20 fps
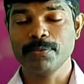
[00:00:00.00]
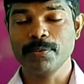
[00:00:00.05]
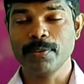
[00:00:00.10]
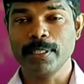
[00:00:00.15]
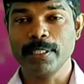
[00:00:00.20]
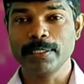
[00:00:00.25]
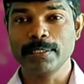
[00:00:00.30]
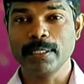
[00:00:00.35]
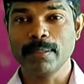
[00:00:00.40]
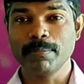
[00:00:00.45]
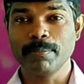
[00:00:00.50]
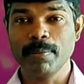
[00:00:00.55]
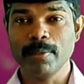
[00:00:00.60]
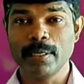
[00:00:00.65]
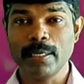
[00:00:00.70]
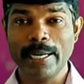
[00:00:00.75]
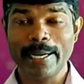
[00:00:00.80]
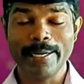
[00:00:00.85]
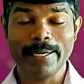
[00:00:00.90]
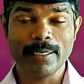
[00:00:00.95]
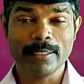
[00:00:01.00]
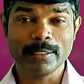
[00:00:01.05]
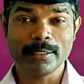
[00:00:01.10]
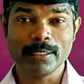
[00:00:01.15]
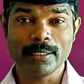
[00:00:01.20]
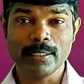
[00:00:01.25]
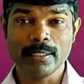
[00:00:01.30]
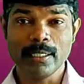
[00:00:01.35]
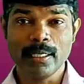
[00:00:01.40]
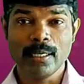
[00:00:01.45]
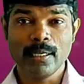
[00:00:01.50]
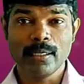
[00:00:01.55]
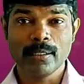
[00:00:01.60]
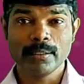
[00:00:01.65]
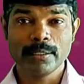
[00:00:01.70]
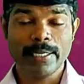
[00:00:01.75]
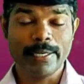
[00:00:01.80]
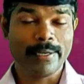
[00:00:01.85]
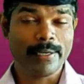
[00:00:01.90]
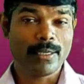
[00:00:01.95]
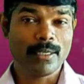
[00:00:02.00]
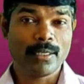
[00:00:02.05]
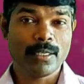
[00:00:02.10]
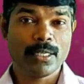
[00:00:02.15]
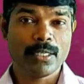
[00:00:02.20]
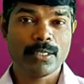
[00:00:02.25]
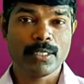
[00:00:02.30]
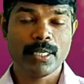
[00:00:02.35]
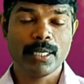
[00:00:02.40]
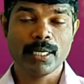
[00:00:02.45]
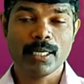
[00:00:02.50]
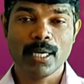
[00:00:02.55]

For example, nitrogen cycle is there,